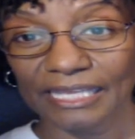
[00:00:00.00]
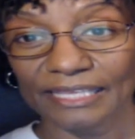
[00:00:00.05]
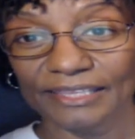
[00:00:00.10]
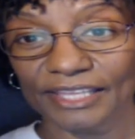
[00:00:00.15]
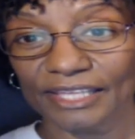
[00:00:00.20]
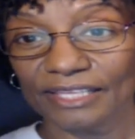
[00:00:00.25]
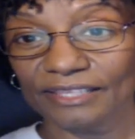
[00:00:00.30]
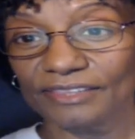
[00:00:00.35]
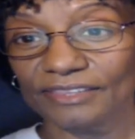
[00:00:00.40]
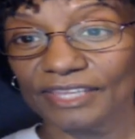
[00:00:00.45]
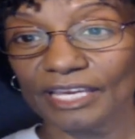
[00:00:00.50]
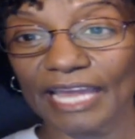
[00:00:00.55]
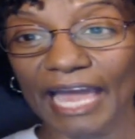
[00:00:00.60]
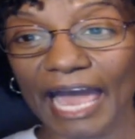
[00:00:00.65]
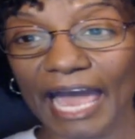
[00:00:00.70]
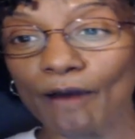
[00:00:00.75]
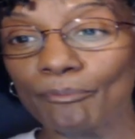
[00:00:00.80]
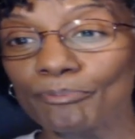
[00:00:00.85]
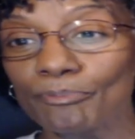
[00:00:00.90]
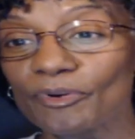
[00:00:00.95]
that they
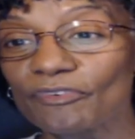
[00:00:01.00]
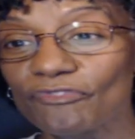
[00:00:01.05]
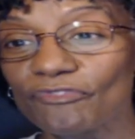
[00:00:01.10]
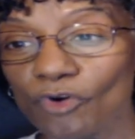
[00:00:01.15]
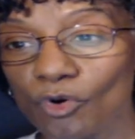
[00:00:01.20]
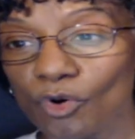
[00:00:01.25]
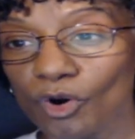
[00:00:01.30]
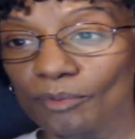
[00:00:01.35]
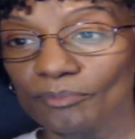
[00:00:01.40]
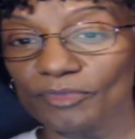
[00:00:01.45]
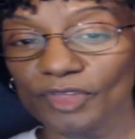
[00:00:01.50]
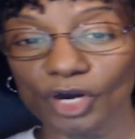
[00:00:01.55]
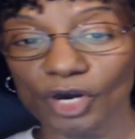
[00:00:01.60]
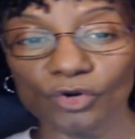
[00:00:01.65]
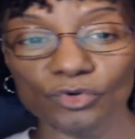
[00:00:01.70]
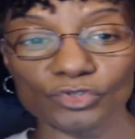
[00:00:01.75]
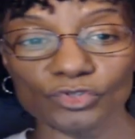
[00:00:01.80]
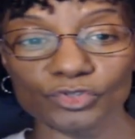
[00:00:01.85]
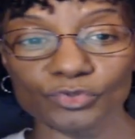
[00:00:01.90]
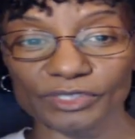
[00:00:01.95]
outperform
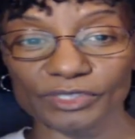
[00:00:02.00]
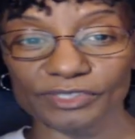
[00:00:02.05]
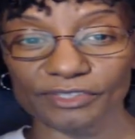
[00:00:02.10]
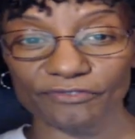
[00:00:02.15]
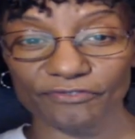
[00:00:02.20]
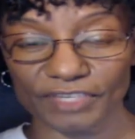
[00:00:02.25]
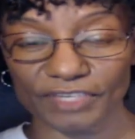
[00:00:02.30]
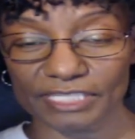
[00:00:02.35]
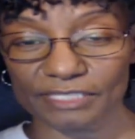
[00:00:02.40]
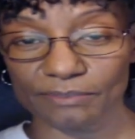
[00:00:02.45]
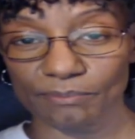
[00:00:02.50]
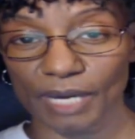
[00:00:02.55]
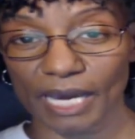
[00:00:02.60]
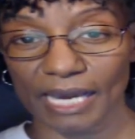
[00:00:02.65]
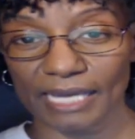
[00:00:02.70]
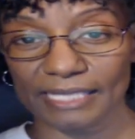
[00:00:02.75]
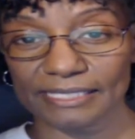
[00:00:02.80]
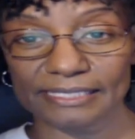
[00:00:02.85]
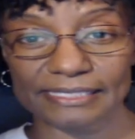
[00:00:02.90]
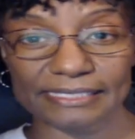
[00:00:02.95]
those with a fixed
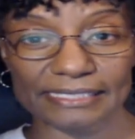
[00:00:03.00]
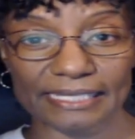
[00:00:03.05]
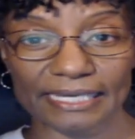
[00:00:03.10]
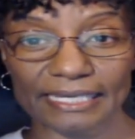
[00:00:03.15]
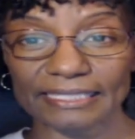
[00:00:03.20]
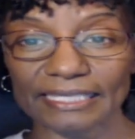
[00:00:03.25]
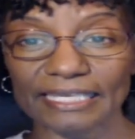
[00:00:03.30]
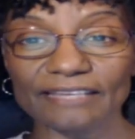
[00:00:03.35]
mindset,